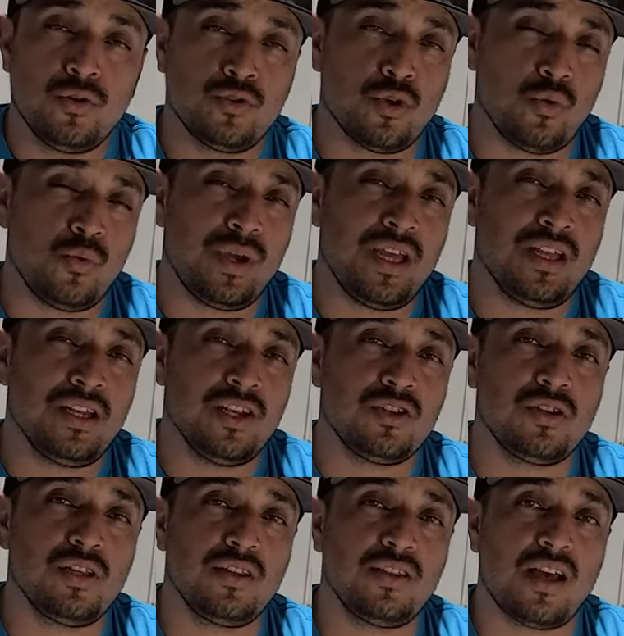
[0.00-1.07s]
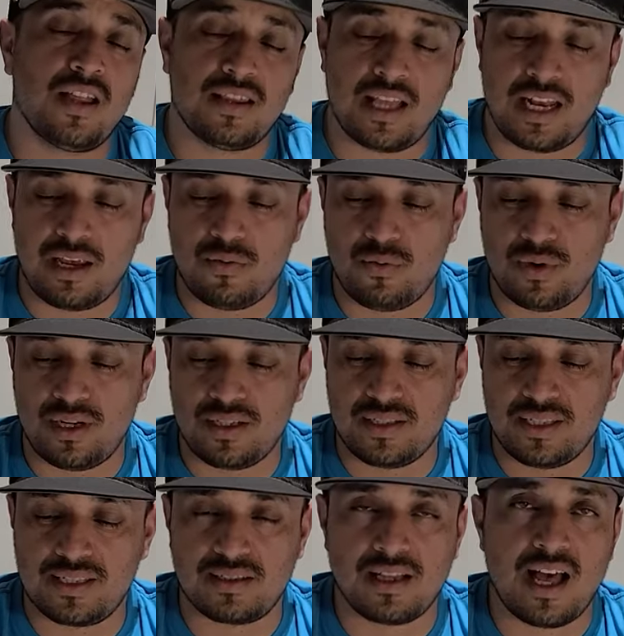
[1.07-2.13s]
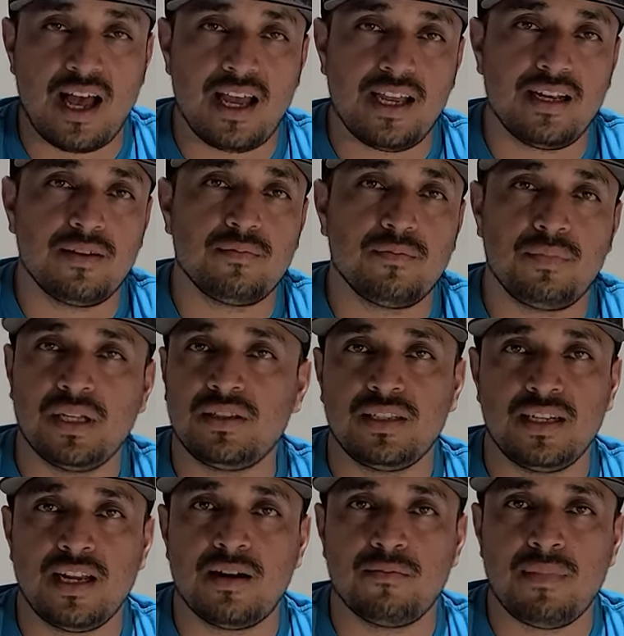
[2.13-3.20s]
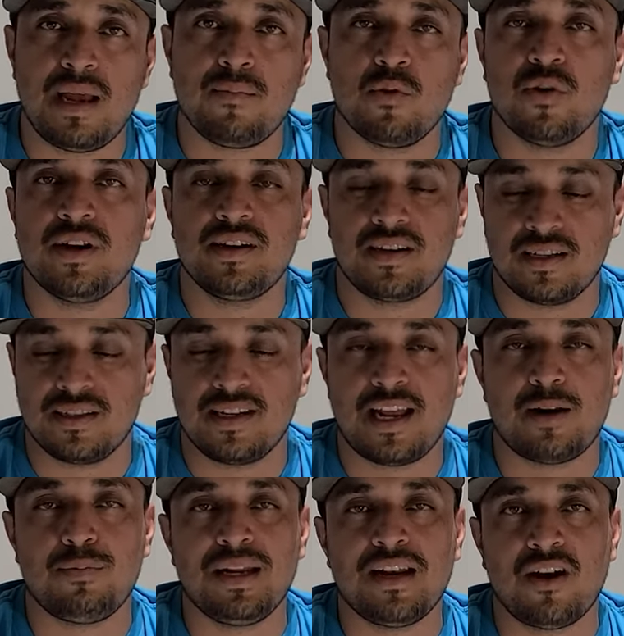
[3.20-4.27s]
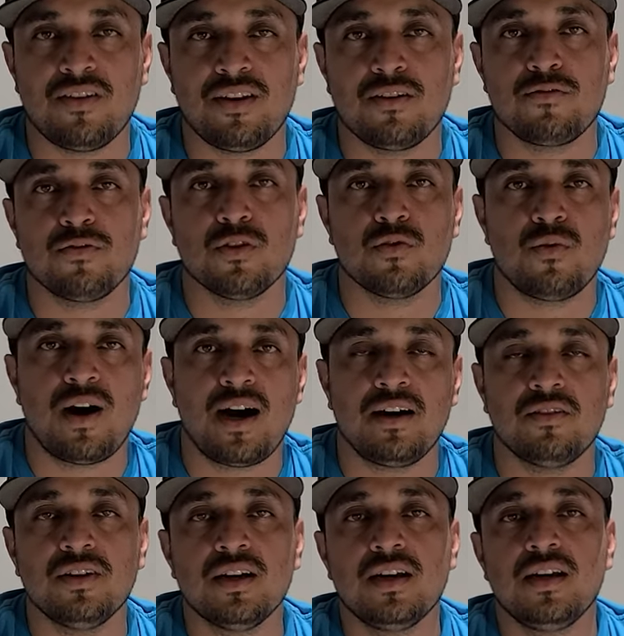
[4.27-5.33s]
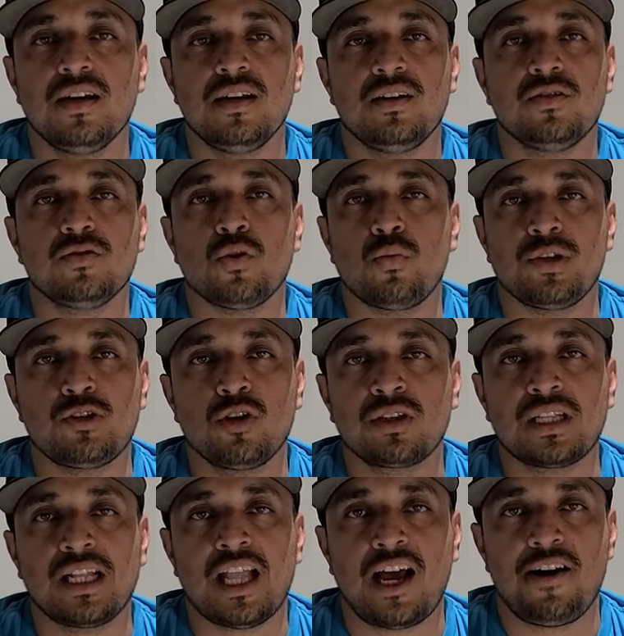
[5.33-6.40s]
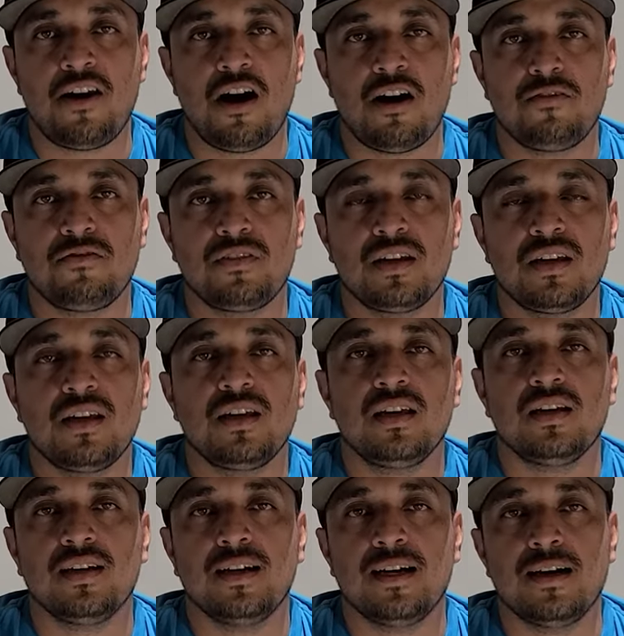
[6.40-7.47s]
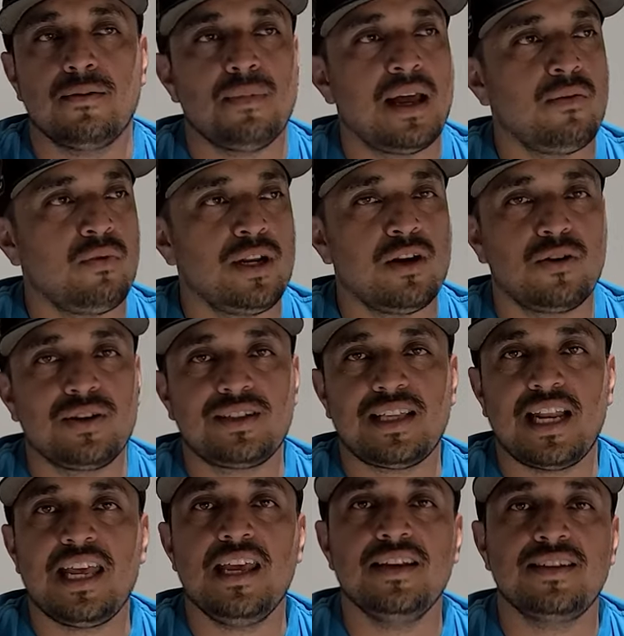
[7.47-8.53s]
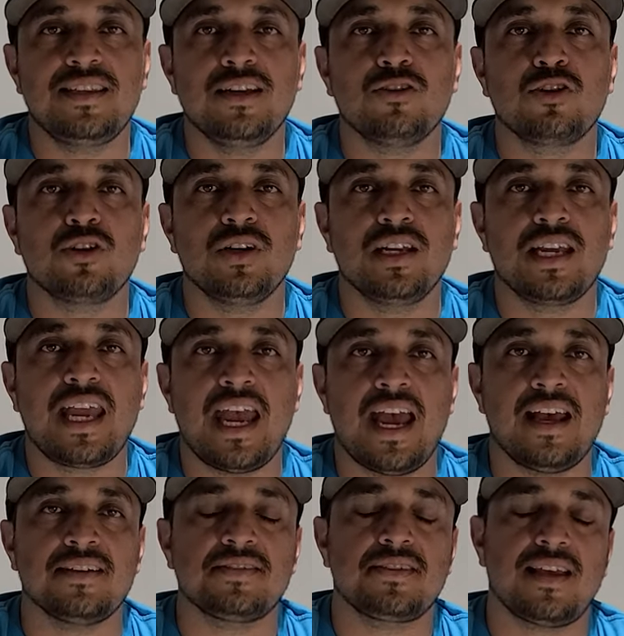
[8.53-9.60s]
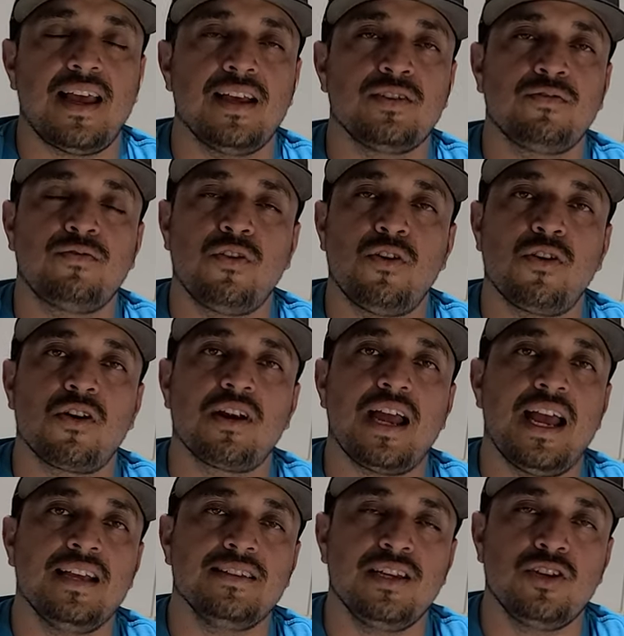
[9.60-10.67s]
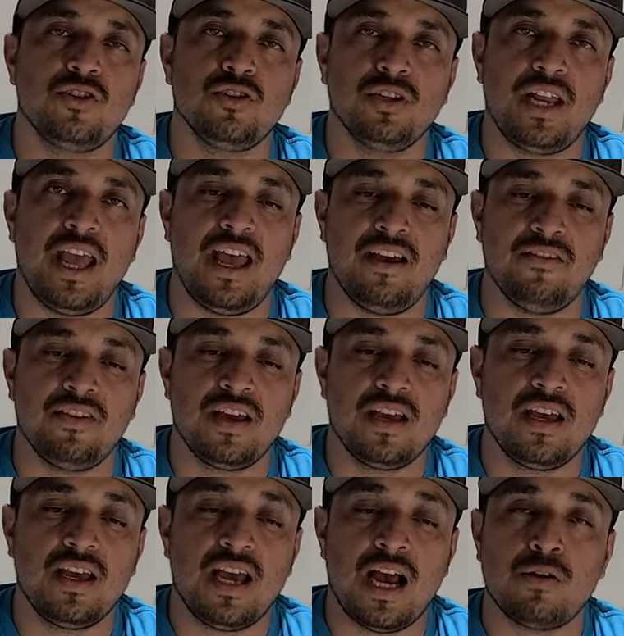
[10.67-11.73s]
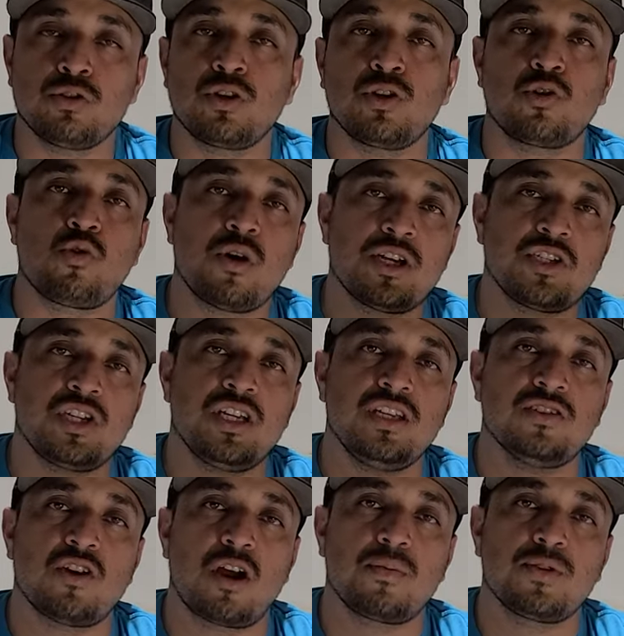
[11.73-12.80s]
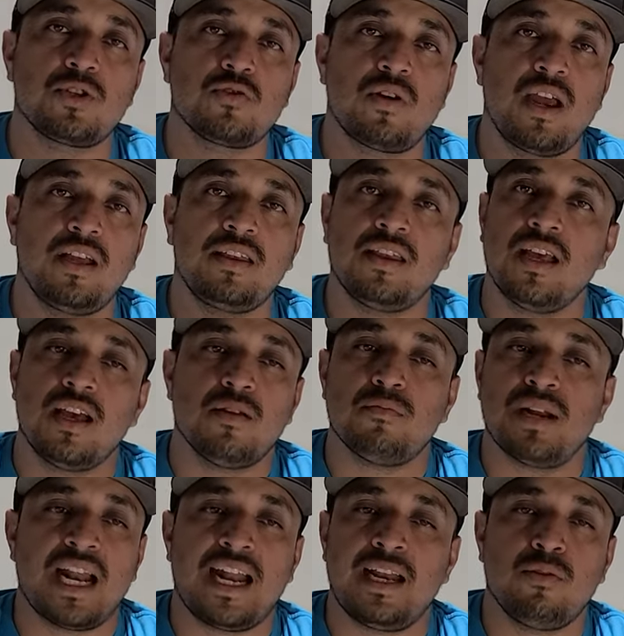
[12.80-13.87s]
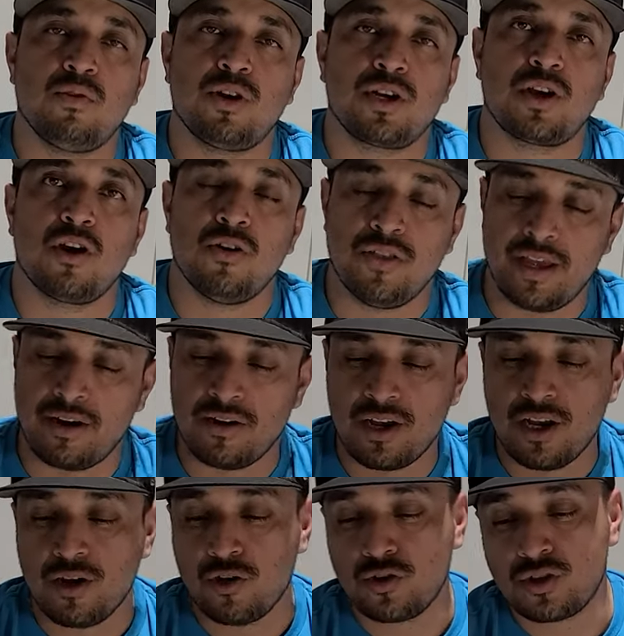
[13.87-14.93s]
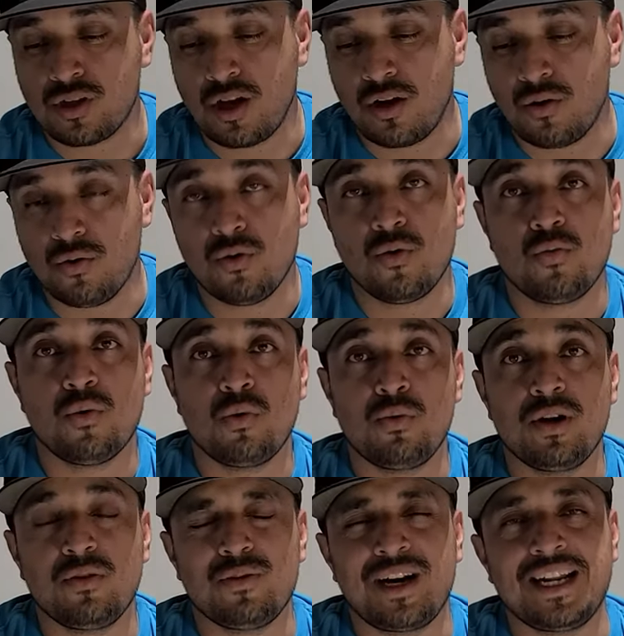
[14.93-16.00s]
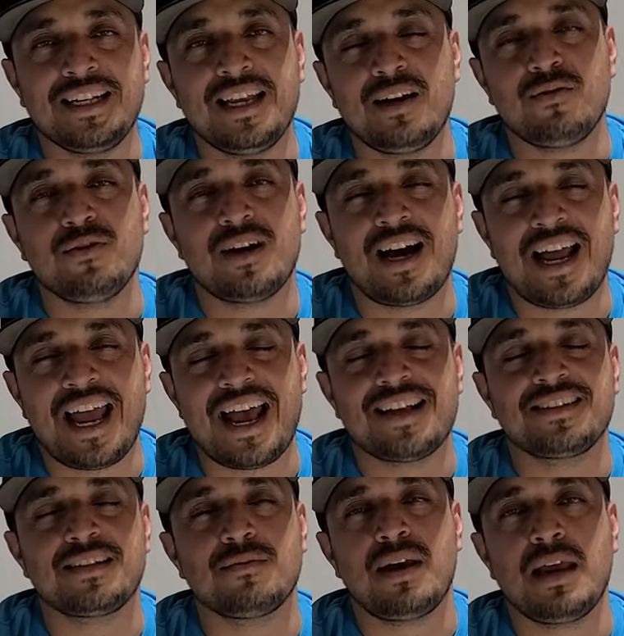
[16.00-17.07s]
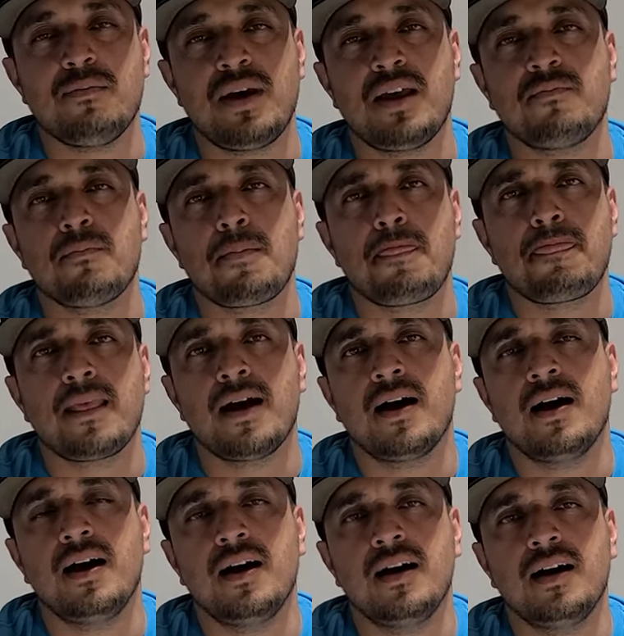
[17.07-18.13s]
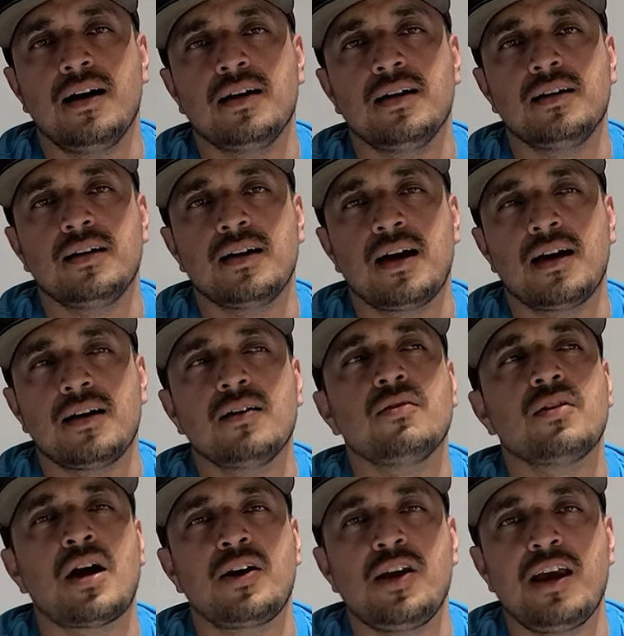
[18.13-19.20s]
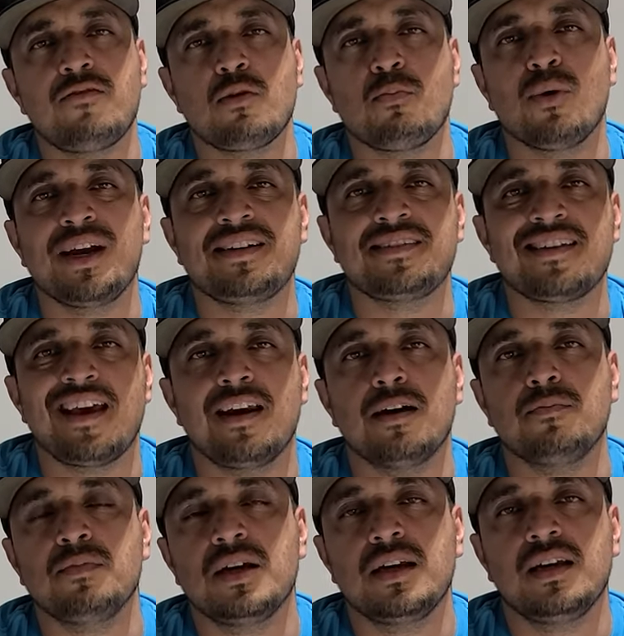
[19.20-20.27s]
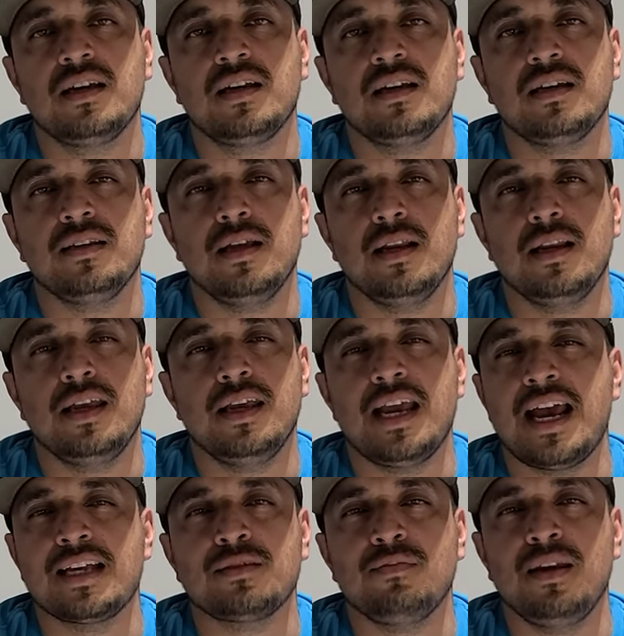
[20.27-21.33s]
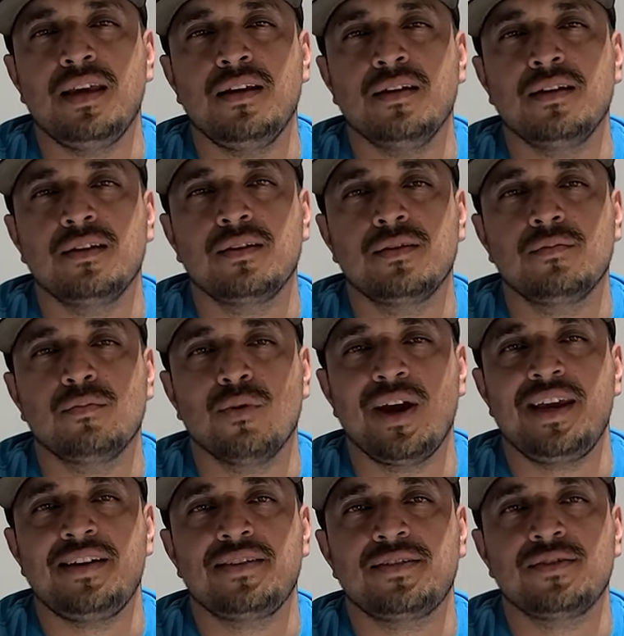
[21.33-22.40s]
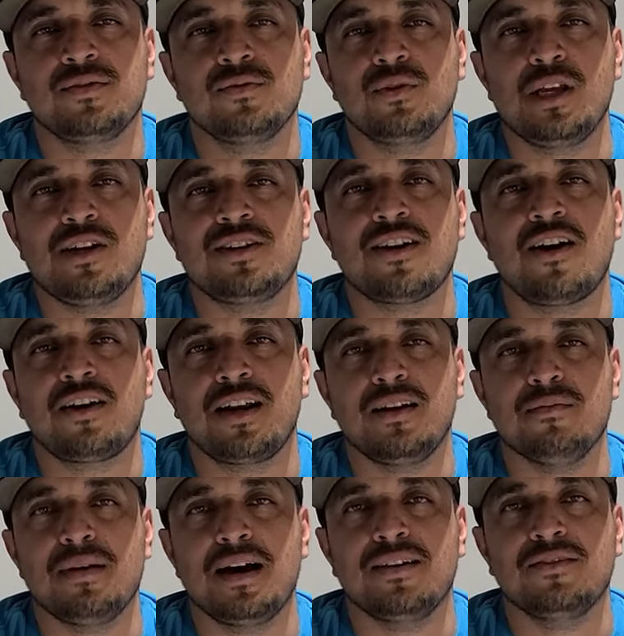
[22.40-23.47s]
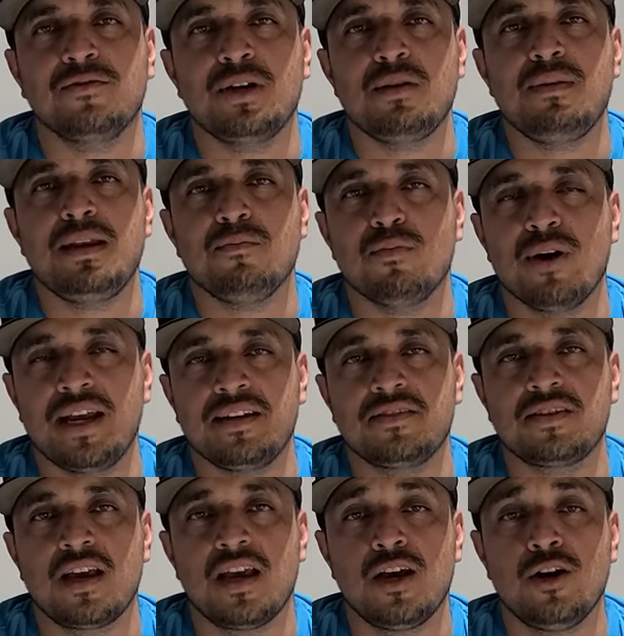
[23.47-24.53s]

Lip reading: So we initially thought that it was his line building up memory because it had been on there for a while. So we took the line off and we noticed that he still couldn't cast as far as he should have. I was gonna question his arm strength, but I didn't wanna go there. So what I did, I asked him, hey man, how do you have your brakes set up? And then he asked me, brakes? What are you talking about? What do you mean brakes?